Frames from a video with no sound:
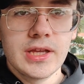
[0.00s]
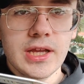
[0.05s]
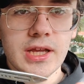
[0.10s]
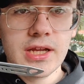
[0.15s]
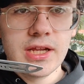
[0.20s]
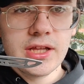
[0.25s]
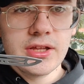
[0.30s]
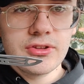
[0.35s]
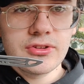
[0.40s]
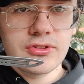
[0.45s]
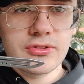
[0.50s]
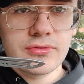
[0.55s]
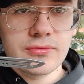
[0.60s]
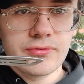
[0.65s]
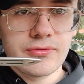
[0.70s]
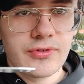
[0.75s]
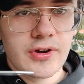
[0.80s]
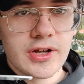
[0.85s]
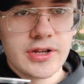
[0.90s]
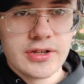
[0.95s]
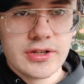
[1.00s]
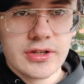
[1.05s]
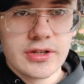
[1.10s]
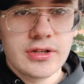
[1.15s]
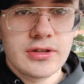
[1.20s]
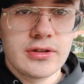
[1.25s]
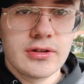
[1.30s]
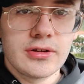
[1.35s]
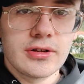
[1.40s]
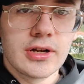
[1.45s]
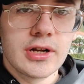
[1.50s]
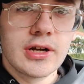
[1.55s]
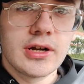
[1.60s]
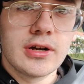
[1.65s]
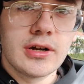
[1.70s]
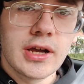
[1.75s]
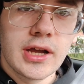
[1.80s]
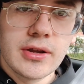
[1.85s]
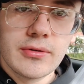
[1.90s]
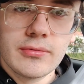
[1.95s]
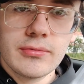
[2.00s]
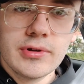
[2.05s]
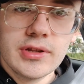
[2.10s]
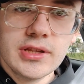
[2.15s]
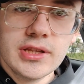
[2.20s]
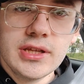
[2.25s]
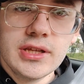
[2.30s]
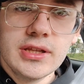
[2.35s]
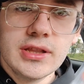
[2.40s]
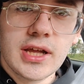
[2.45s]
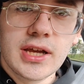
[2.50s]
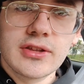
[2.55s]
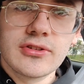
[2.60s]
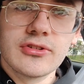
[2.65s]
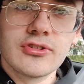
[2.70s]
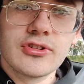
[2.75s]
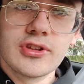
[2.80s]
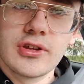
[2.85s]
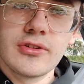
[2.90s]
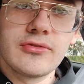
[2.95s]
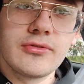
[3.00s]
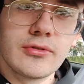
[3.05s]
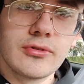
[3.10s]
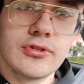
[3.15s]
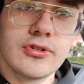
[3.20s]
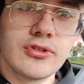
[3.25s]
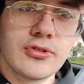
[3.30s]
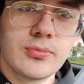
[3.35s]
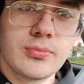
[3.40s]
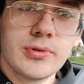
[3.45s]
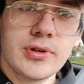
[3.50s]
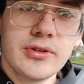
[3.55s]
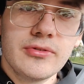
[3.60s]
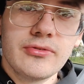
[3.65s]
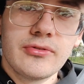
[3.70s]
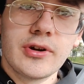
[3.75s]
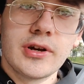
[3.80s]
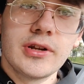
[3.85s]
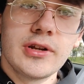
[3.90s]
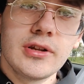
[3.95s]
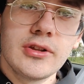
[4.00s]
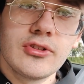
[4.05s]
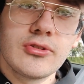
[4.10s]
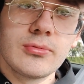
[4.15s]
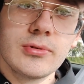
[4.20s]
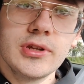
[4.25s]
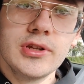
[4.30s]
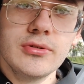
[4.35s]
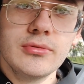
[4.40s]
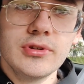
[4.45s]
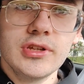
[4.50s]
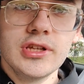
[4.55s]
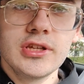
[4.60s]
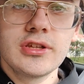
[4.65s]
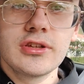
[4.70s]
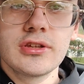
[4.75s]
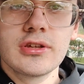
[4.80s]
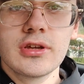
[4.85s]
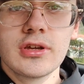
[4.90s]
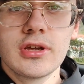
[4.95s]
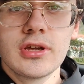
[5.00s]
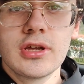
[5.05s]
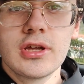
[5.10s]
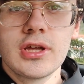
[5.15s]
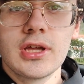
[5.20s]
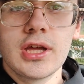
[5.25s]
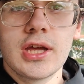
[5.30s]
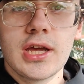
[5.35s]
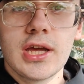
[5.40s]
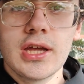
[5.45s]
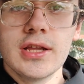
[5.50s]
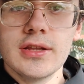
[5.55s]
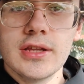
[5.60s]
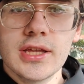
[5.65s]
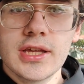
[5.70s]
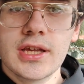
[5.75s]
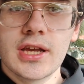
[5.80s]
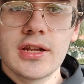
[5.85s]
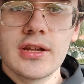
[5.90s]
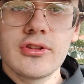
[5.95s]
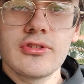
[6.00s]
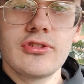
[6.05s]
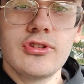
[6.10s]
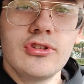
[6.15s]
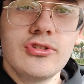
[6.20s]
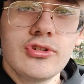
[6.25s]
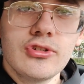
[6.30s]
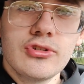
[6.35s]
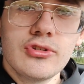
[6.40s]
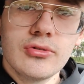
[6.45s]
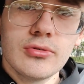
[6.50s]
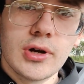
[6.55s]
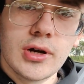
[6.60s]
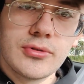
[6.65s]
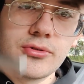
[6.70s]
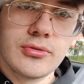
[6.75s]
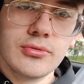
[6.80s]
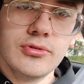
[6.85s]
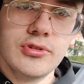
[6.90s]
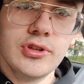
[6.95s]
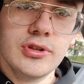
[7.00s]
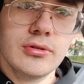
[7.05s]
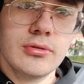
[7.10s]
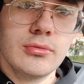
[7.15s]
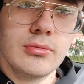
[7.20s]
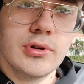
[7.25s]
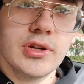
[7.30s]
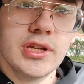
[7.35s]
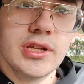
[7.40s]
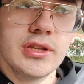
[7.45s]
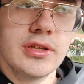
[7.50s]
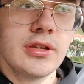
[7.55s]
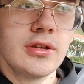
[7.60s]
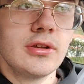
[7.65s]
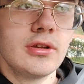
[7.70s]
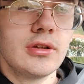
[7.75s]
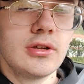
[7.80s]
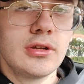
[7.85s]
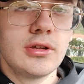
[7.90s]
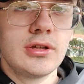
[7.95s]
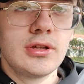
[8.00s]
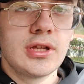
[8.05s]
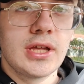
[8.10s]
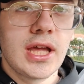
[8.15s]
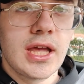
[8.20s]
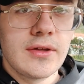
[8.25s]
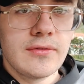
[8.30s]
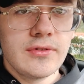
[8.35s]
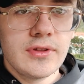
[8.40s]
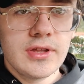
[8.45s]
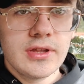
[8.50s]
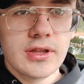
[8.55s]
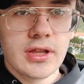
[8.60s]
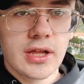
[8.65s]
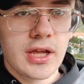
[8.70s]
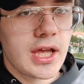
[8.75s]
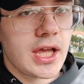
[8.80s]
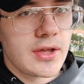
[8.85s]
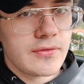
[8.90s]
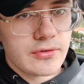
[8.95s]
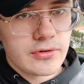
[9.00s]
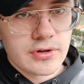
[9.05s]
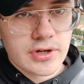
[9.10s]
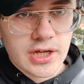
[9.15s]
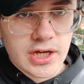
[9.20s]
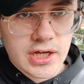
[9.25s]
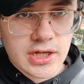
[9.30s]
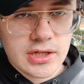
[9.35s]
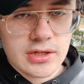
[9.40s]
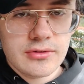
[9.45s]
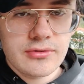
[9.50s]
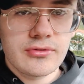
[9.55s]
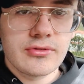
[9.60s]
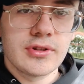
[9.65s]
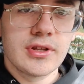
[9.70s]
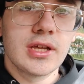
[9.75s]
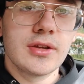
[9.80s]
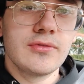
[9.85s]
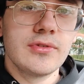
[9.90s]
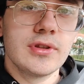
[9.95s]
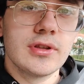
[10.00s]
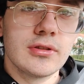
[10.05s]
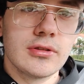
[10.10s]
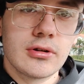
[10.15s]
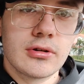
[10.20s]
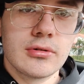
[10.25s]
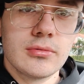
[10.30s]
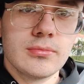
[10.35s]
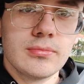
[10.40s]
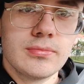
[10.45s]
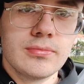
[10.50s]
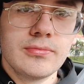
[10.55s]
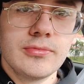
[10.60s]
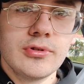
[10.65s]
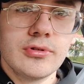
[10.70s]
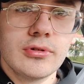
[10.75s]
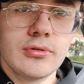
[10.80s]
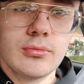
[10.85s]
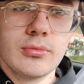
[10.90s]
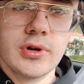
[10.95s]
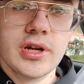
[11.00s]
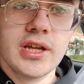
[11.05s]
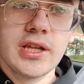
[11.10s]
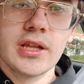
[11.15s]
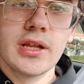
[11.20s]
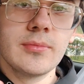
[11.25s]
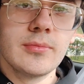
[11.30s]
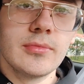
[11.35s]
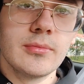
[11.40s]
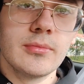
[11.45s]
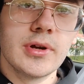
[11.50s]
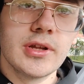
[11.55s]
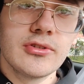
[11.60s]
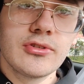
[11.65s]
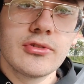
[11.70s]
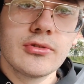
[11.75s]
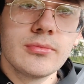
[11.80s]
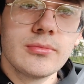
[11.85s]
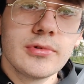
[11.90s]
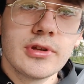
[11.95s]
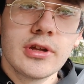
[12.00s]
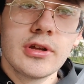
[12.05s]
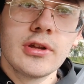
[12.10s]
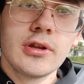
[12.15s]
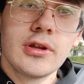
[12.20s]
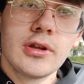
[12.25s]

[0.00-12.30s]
it is fun. I really like this knife because it's pretty fun, it's very unique, and it kind of teaches you how to deal with having a heavier knife and having a lot of, you know, weight and momentum,